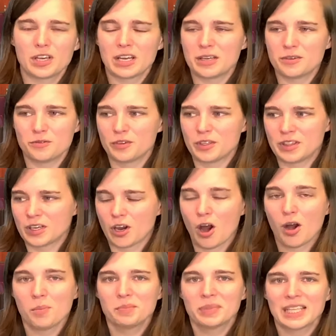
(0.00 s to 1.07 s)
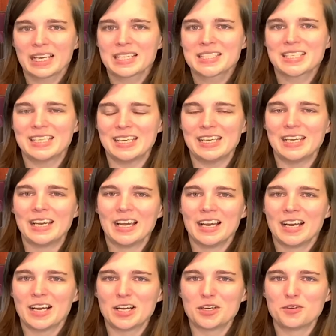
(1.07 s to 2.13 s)
of the complexity
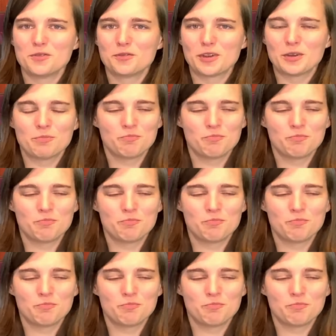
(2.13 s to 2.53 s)
of